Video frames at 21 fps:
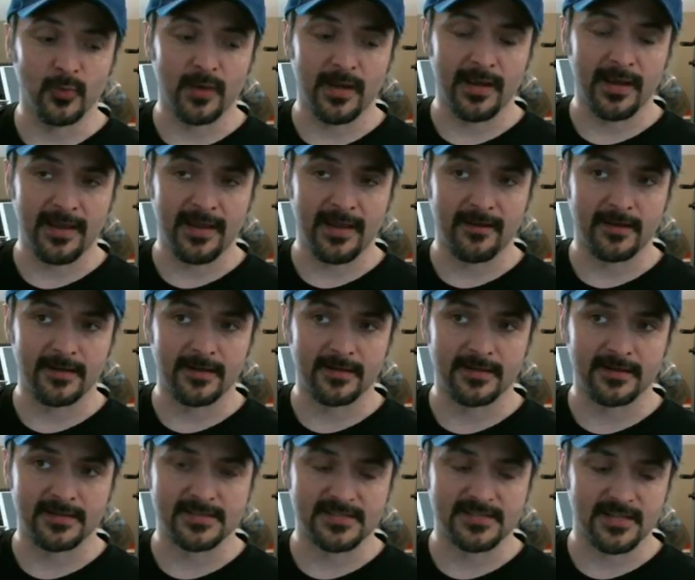had an
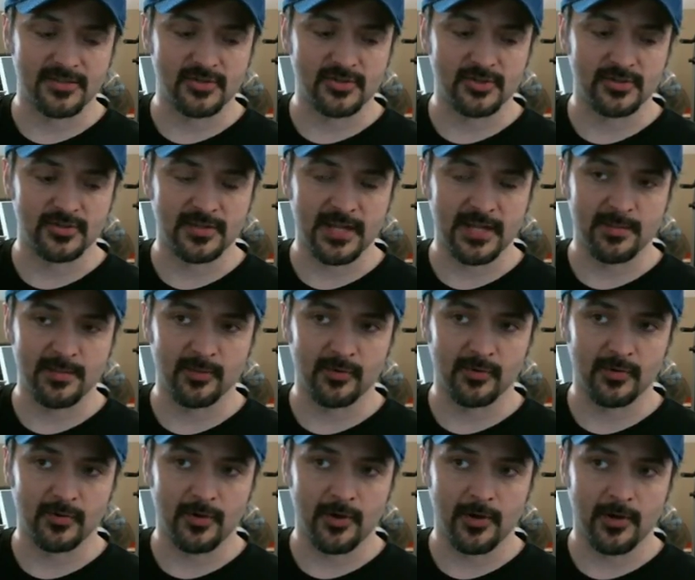extension
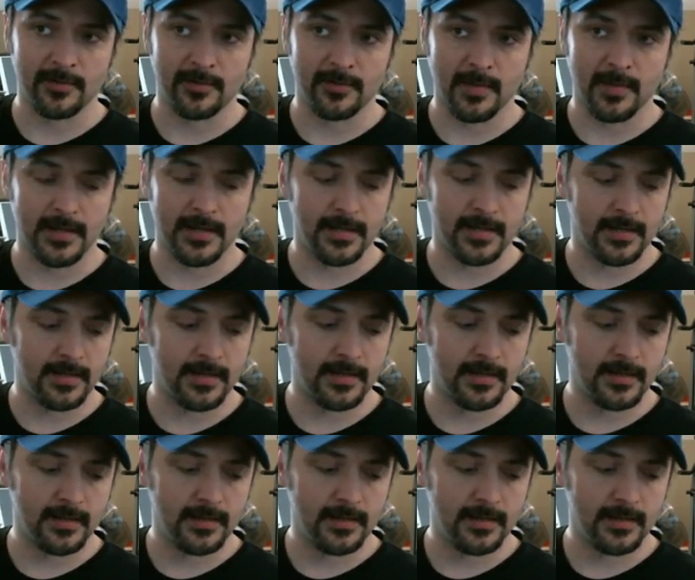cable on my